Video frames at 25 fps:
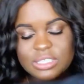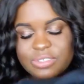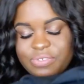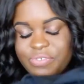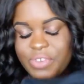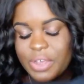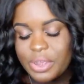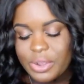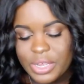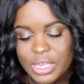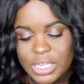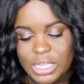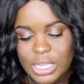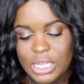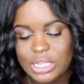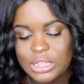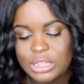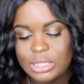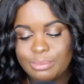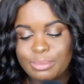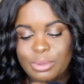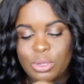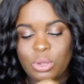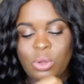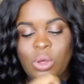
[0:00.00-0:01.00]
is very
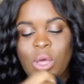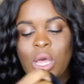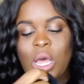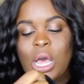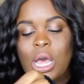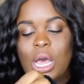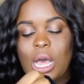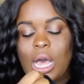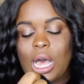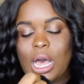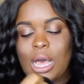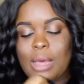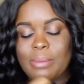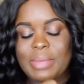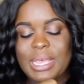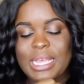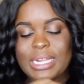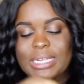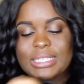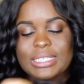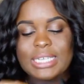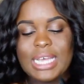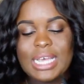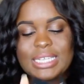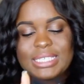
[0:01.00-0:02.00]
comfortable.
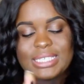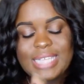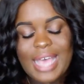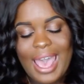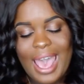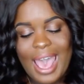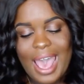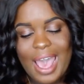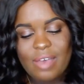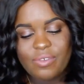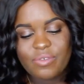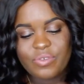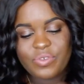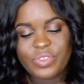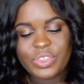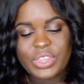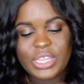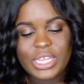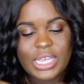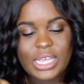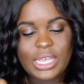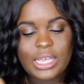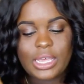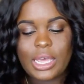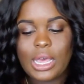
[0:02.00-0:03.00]
It does have
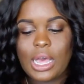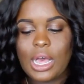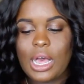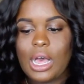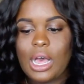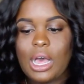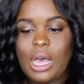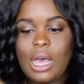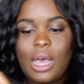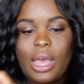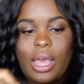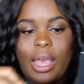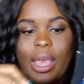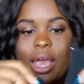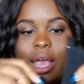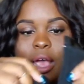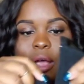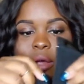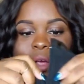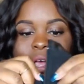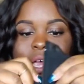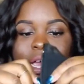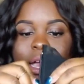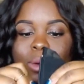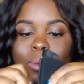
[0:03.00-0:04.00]
the
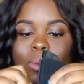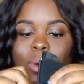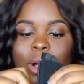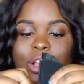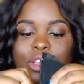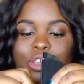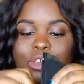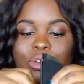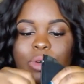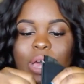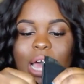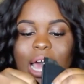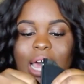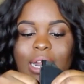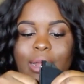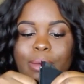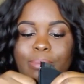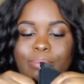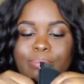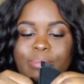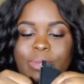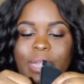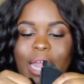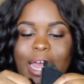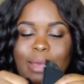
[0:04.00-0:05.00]
area where you kind
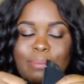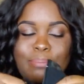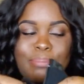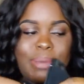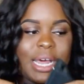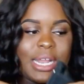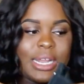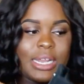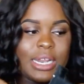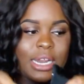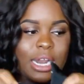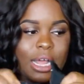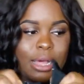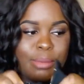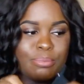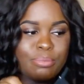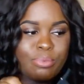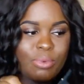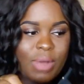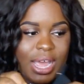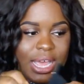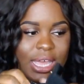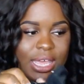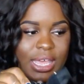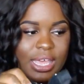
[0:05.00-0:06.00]
of like button it up
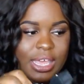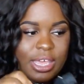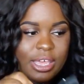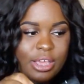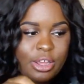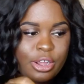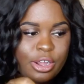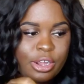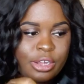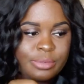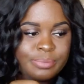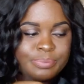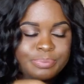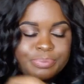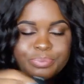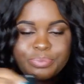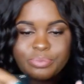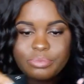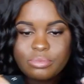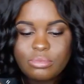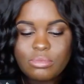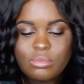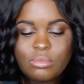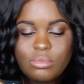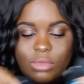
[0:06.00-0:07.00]
right here.
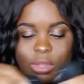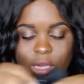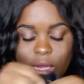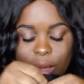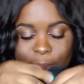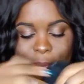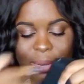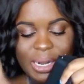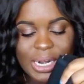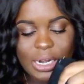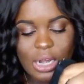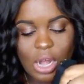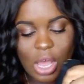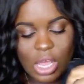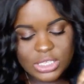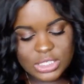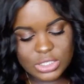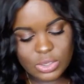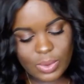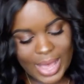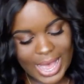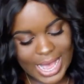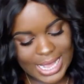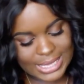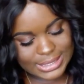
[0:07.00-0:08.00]
But it
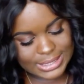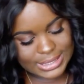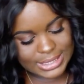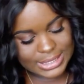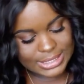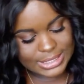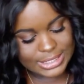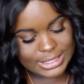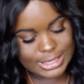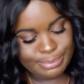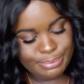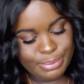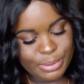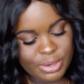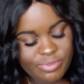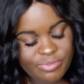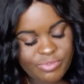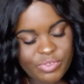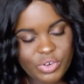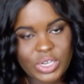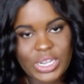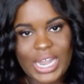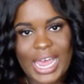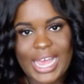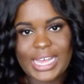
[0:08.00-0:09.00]
also has the zipper
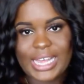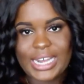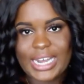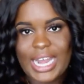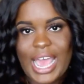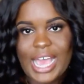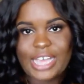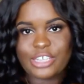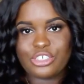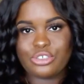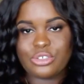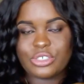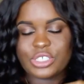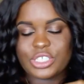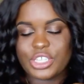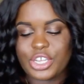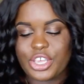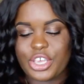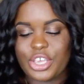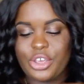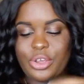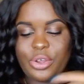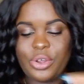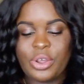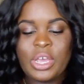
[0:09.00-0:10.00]
for like an extra
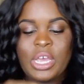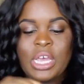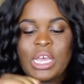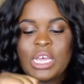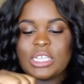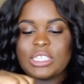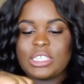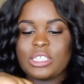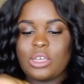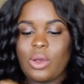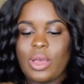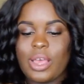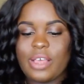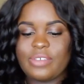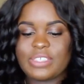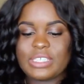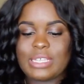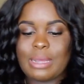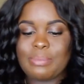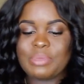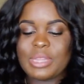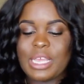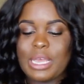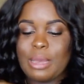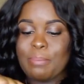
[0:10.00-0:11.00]
secure, so if
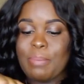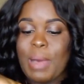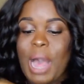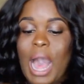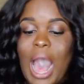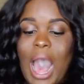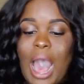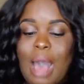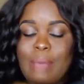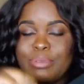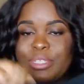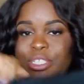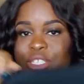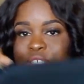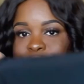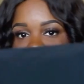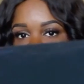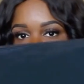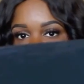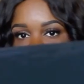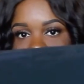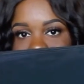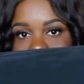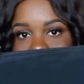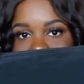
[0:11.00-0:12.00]
something pops, you
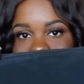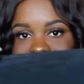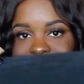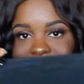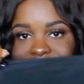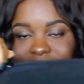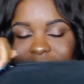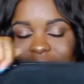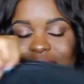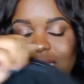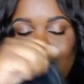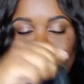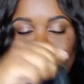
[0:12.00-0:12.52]
still have that